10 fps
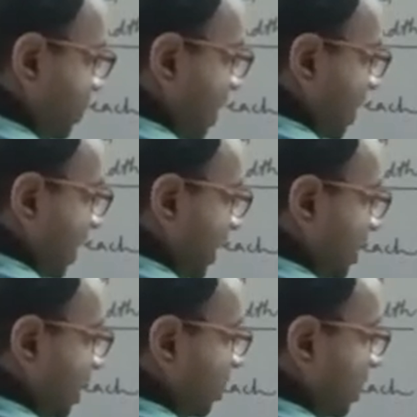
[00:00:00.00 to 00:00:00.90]
90
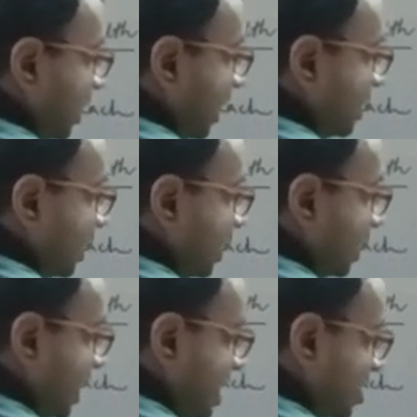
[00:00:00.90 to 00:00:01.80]
degree, 90 degree.
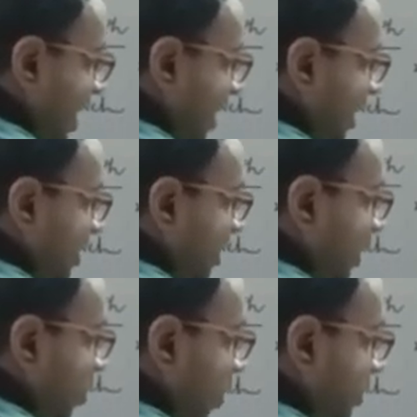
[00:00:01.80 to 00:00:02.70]
Each angle 90 degree.
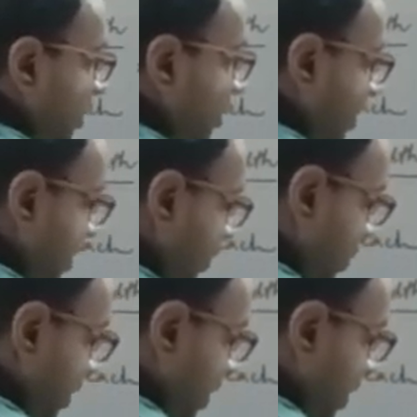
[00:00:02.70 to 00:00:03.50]
All sides are equal.